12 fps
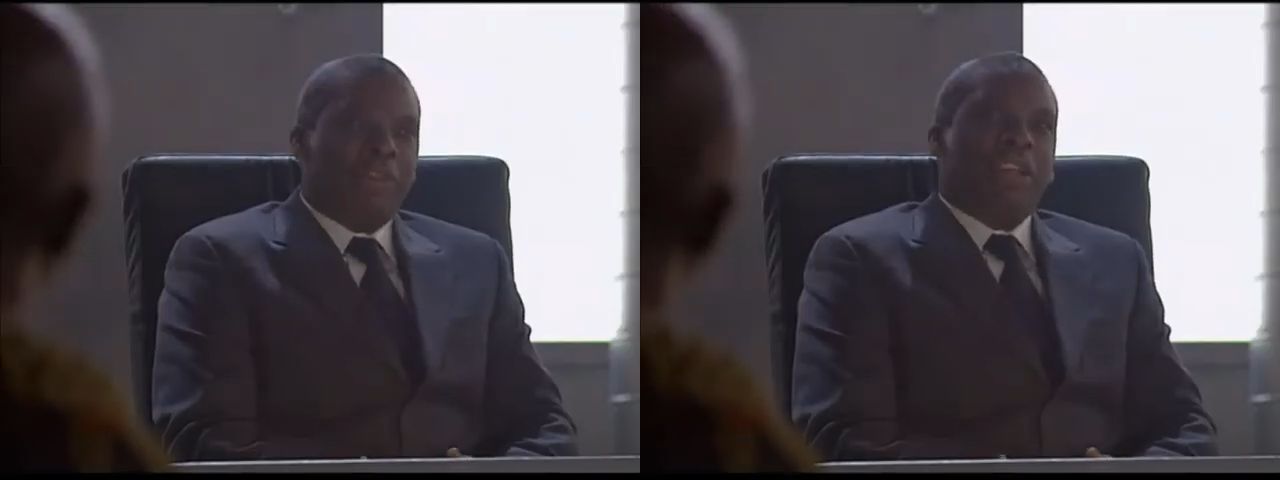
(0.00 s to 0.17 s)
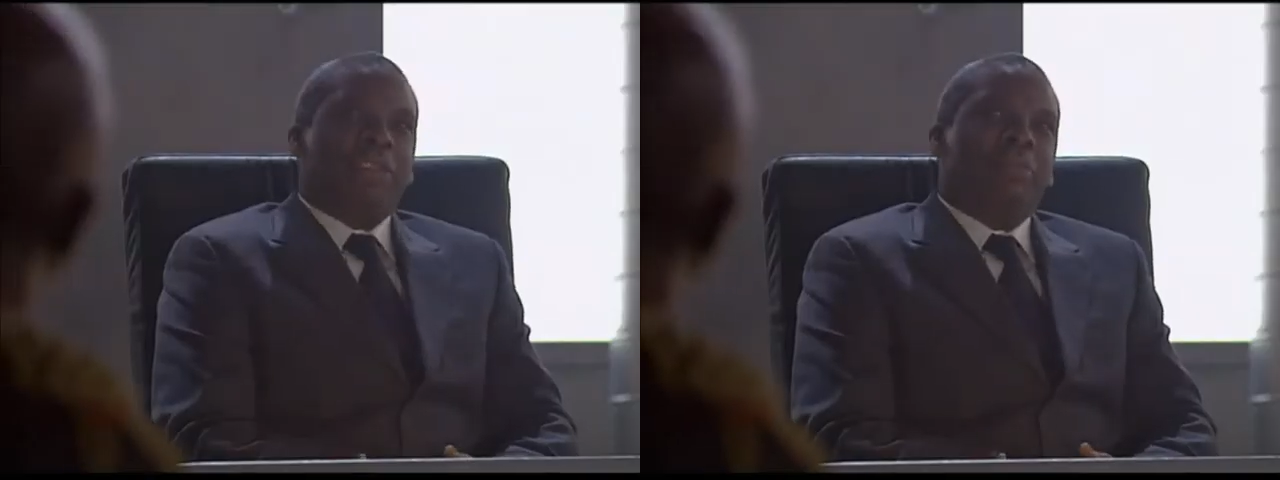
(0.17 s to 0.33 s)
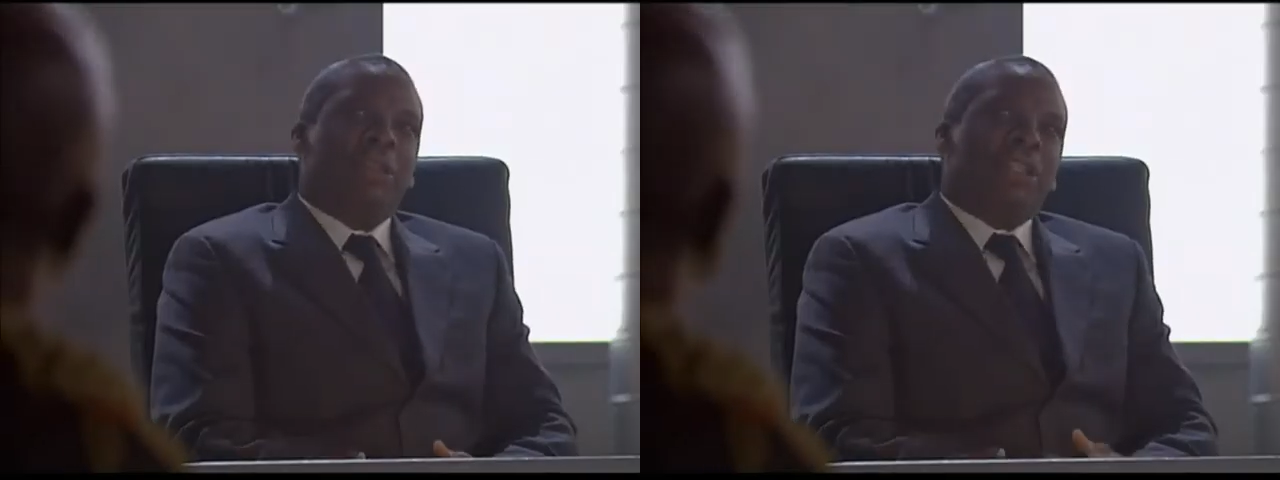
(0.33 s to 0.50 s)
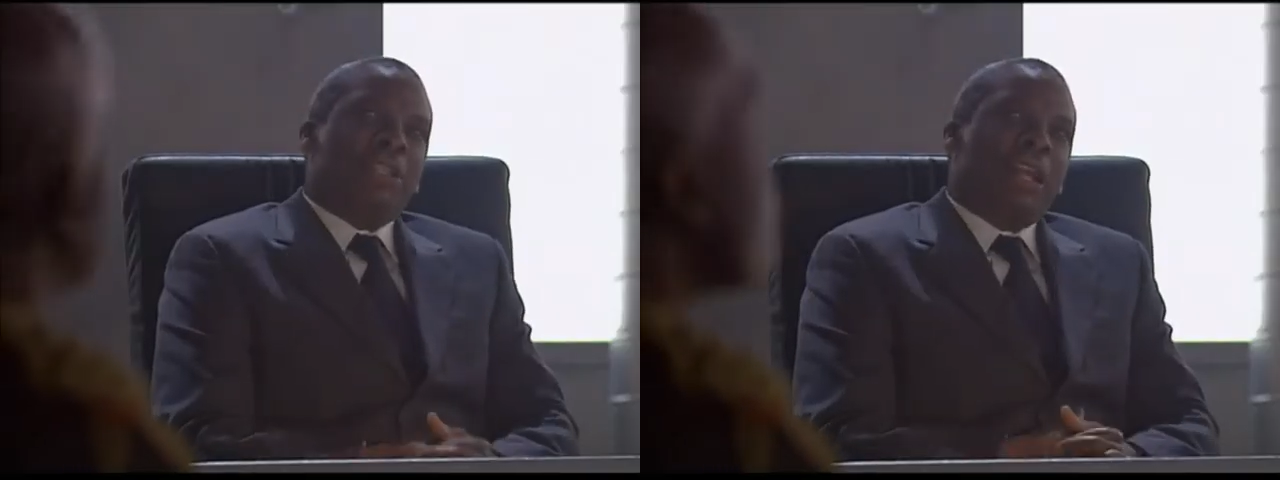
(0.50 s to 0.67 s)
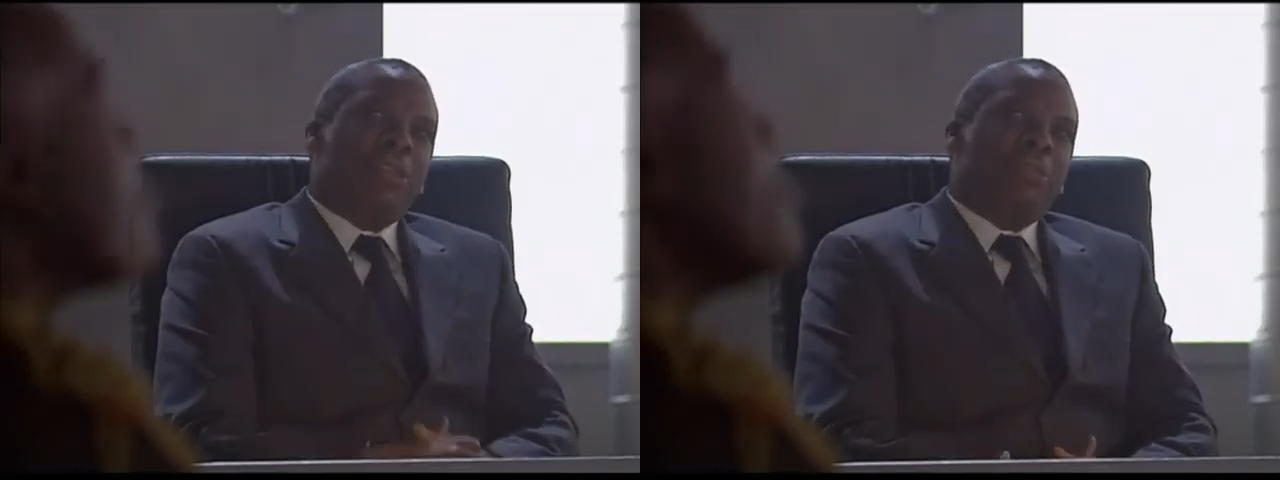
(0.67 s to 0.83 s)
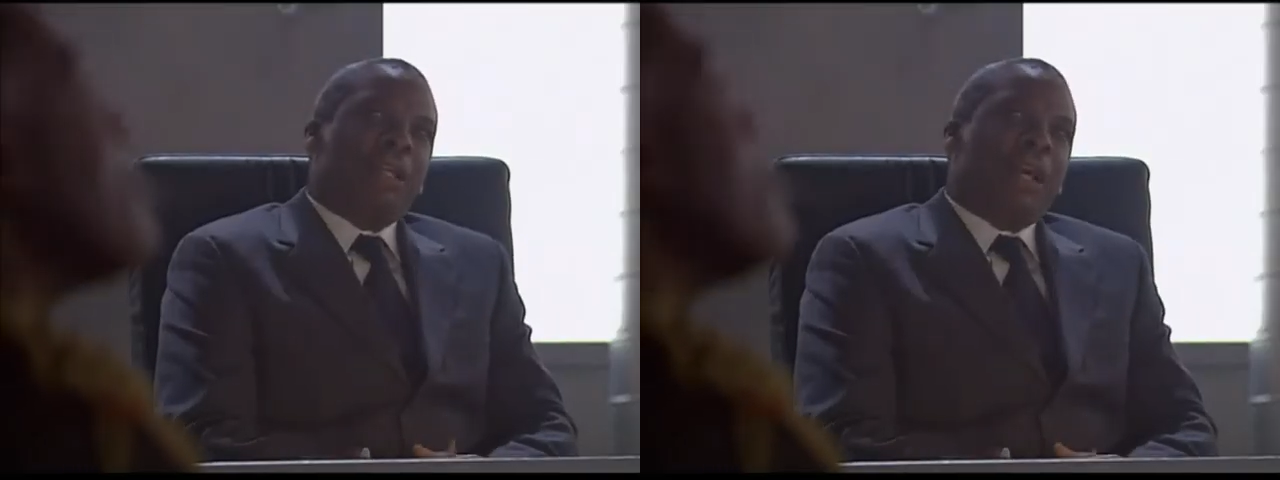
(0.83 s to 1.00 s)
Professor, but
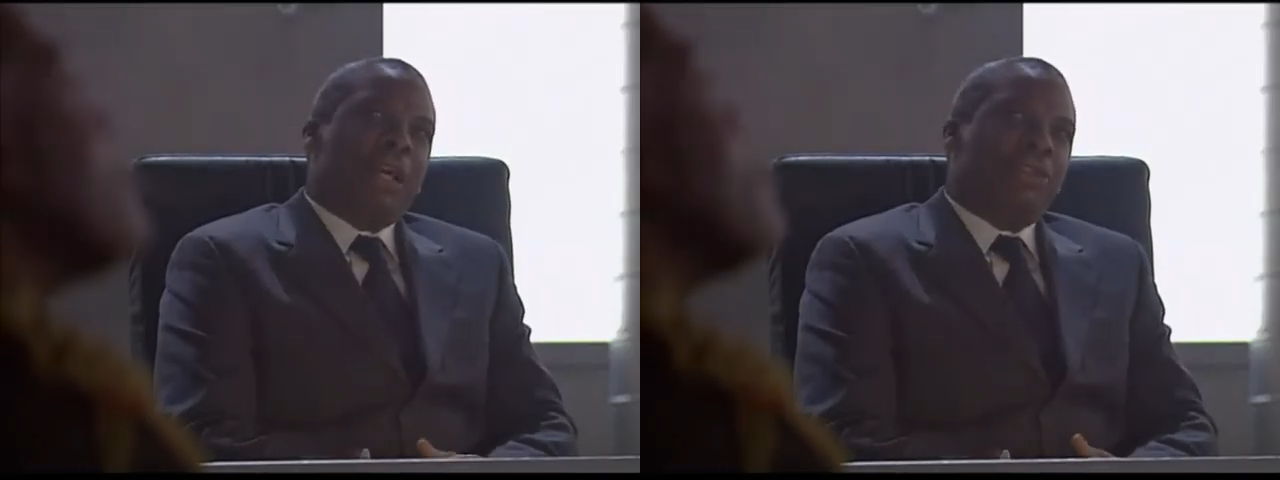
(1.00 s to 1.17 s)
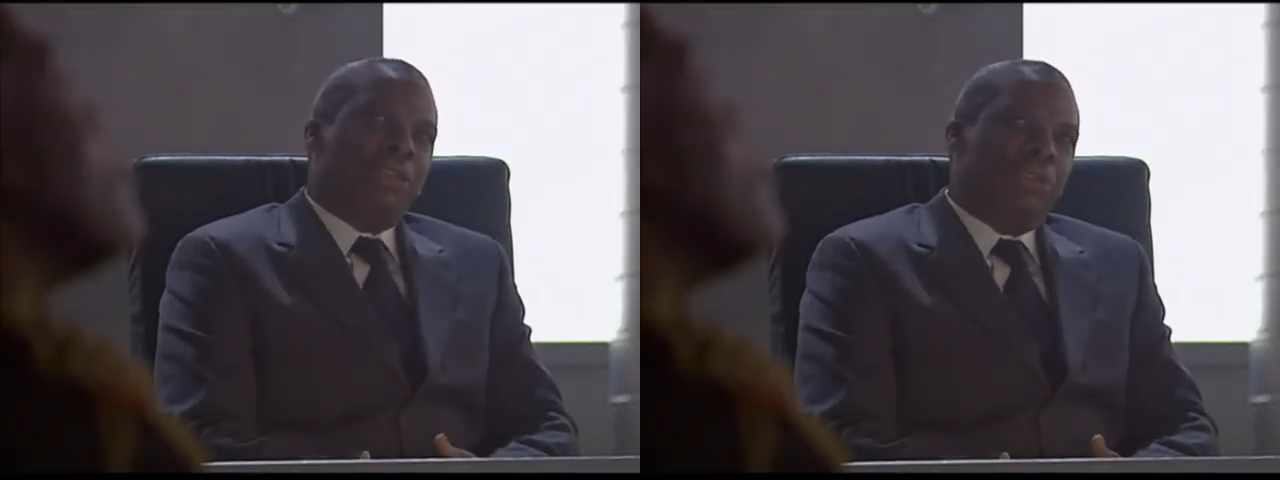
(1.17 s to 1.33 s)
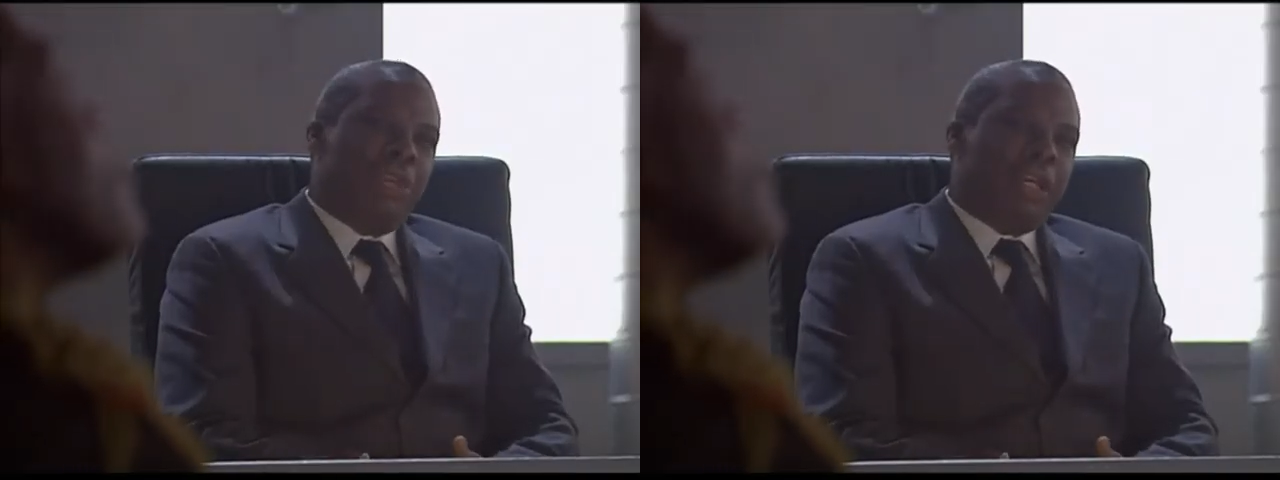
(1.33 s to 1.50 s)
tell me, how did you